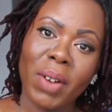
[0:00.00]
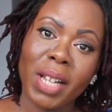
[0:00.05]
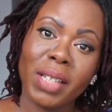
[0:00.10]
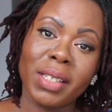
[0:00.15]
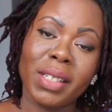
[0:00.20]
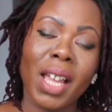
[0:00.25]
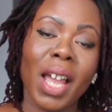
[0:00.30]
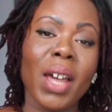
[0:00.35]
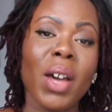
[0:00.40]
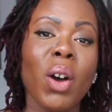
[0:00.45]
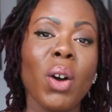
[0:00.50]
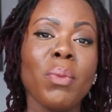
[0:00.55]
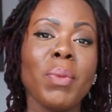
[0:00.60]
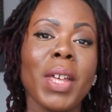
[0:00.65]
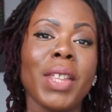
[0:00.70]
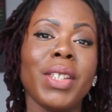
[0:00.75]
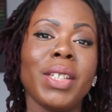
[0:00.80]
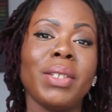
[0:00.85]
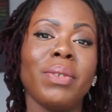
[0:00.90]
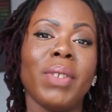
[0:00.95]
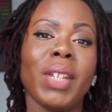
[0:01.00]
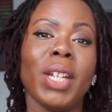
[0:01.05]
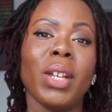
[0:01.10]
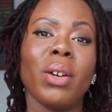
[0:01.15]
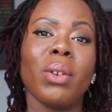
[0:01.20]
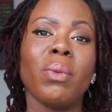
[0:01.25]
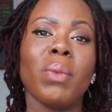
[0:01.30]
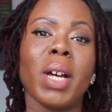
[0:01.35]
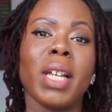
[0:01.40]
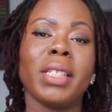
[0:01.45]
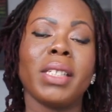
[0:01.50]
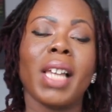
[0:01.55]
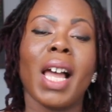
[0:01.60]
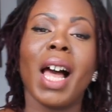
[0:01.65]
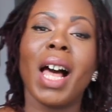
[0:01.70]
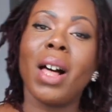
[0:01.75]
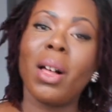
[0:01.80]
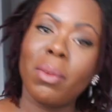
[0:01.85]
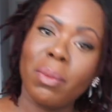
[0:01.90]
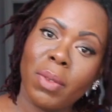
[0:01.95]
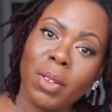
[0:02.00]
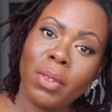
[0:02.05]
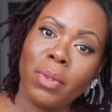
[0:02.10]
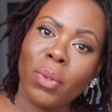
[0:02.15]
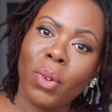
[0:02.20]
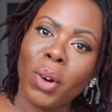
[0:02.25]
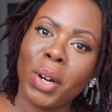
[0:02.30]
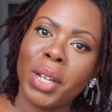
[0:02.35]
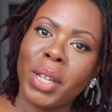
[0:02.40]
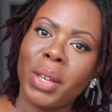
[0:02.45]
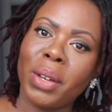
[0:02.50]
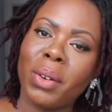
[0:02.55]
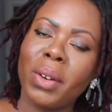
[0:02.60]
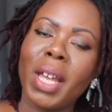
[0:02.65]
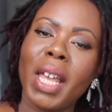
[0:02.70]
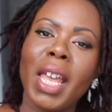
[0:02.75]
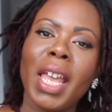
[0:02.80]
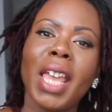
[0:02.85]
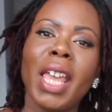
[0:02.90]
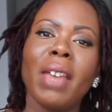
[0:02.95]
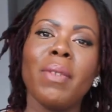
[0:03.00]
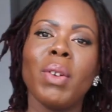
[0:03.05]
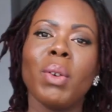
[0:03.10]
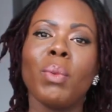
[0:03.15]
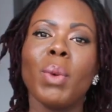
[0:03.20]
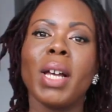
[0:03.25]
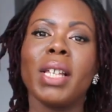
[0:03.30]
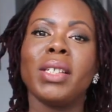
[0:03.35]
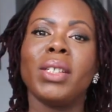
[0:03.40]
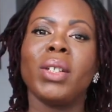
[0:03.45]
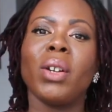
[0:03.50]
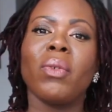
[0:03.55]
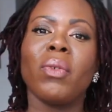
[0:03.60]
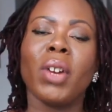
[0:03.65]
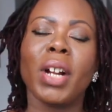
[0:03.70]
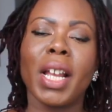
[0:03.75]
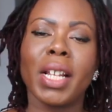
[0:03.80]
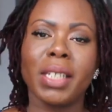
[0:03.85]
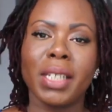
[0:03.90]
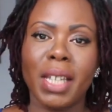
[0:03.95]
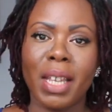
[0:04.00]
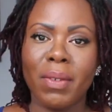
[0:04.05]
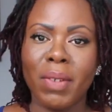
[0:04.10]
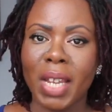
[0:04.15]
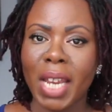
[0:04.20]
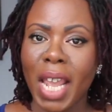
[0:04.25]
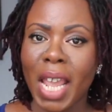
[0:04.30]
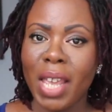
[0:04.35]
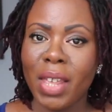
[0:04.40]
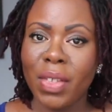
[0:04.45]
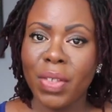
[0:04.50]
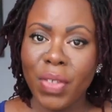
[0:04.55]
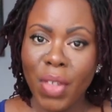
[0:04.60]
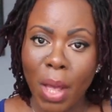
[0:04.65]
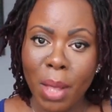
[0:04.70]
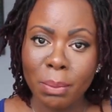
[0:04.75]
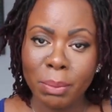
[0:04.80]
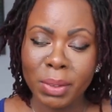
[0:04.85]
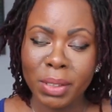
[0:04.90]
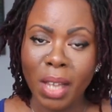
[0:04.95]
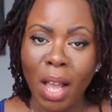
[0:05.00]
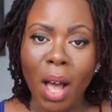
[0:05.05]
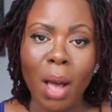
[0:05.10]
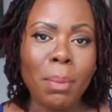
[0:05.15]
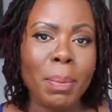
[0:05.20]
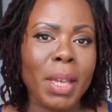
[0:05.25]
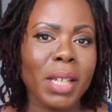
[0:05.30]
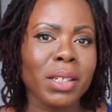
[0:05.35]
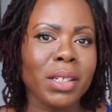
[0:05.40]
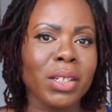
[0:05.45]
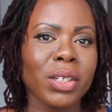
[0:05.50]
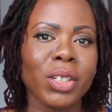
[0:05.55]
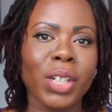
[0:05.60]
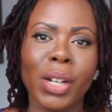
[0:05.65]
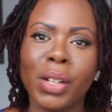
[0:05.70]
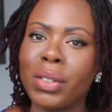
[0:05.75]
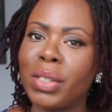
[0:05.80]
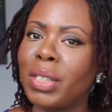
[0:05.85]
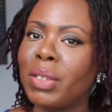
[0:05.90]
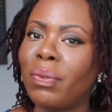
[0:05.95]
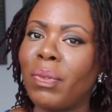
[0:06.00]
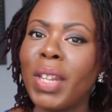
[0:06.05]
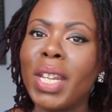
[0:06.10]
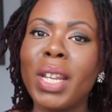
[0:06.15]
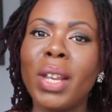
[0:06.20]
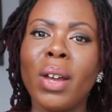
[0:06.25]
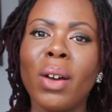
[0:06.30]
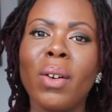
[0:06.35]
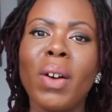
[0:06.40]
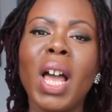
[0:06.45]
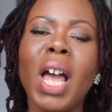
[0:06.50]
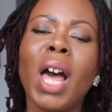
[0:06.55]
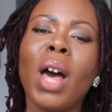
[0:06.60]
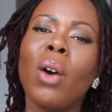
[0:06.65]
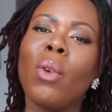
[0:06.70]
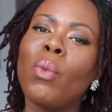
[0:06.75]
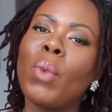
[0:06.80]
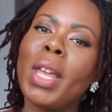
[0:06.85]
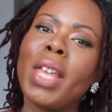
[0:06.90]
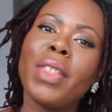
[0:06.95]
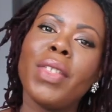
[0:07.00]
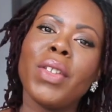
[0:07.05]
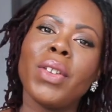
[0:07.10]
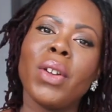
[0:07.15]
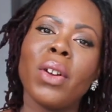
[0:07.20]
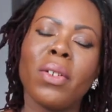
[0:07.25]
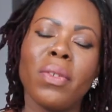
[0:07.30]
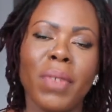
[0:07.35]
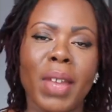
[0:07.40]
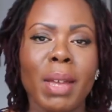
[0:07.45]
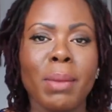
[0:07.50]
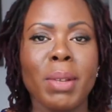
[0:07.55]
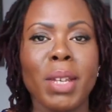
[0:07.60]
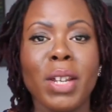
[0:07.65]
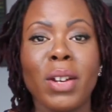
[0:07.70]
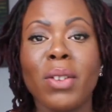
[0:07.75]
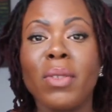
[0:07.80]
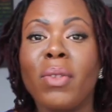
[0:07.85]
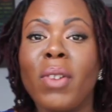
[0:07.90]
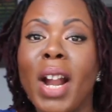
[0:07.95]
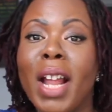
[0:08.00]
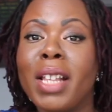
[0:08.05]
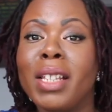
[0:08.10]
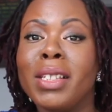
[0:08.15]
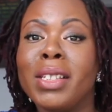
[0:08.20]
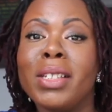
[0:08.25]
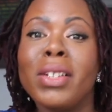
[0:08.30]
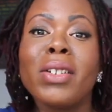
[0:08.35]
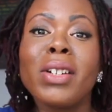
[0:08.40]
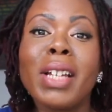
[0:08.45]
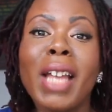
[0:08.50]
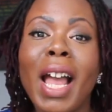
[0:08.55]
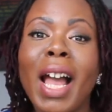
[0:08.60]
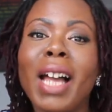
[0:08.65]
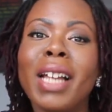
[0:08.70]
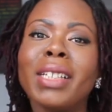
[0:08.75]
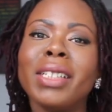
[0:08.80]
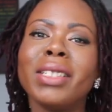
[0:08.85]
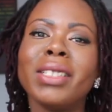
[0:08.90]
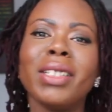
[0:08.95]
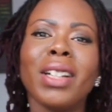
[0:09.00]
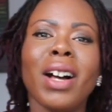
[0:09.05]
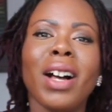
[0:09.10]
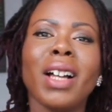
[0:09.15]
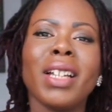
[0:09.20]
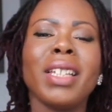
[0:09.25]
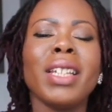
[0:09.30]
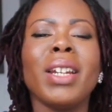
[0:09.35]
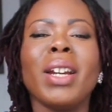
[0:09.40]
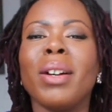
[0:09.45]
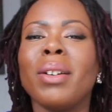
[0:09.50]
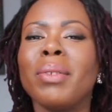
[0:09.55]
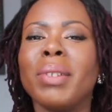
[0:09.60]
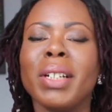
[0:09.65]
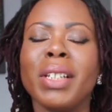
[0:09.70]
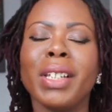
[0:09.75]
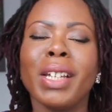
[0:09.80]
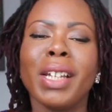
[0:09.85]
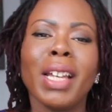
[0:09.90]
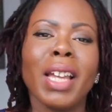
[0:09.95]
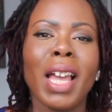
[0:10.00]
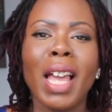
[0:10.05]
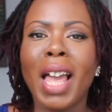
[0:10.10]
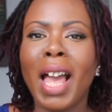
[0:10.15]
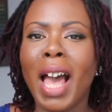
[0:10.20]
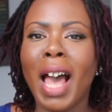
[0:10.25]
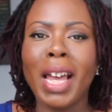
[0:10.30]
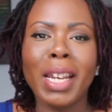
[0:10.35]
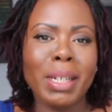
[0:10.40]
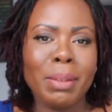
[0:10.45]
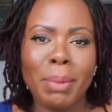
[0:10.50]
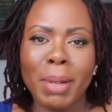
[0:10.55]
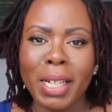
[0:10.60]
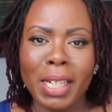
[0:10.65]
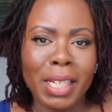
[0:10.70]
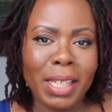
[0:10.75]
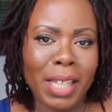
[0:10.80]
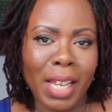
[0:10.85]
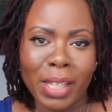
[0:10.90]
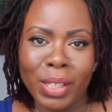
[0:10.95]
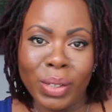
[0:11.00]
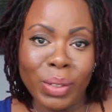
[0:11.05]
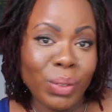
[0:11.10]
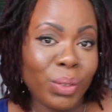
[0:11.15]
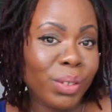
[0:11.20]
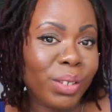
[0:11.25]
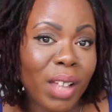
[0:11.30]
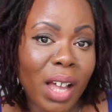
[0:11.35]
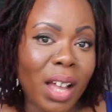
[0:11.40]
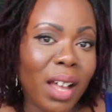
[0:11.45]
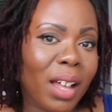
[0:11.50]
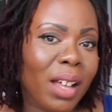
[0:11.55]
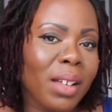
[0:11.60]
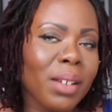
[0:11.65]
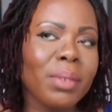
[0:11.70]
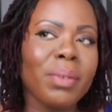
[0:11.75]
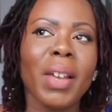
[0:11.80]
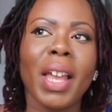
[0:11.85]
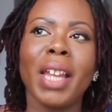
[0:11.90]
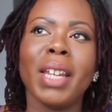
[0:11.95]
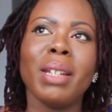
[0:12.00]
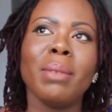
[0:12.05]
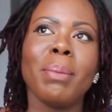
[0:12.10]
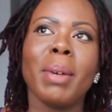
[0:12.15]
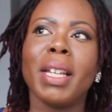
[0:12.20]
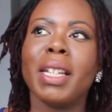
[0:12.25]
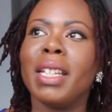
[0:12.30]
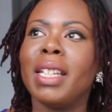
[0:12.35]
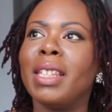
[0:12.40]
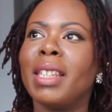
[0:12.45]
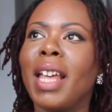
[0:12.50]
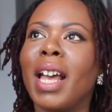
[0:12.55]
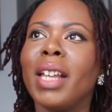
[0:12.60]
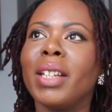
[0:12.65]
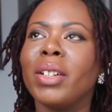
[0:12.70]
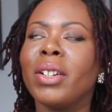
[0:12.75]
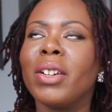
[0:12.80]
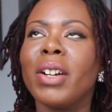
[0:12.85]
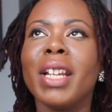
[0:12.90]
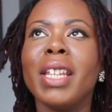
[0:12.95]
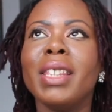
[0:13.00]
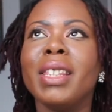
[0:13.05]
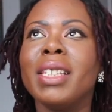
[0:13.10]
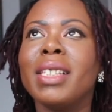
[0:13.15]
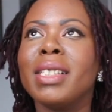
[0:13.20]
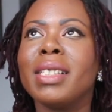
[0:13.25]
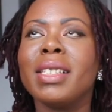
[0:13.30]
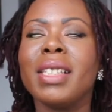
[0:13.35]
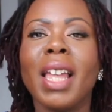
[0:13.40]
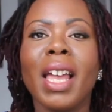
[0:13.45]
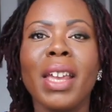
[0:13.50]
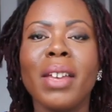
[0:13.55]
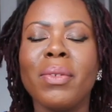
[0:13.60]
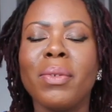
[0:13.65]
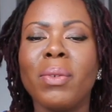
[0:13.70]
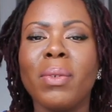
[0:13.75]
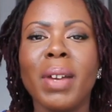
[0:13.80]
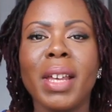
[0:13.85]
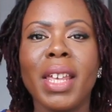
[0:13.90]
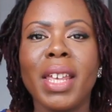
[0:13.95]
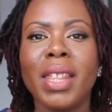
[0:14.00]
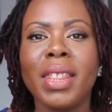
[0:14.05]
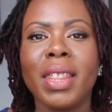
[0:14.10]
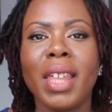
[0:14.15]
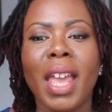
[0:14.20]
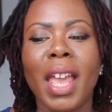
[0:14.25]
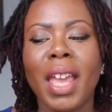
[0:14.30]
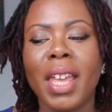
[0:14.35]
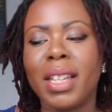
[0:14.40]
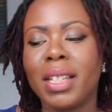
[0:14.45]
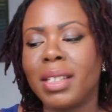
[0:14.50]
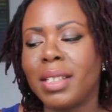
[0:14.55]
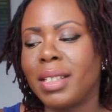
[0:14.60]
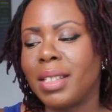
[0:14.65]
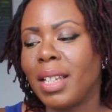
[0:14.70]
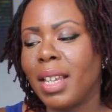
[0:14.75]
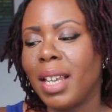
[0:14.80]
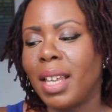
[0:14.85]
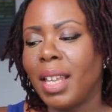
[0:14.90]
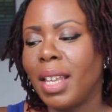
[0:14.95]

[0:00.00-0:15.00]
friends, I hope that this video was helpful for you. If it was, don't forget to give it a thumbs up and to share this video with your family, your friends, your cat, your dog, you know, really anybody that you love, anybody that you're in this life with, and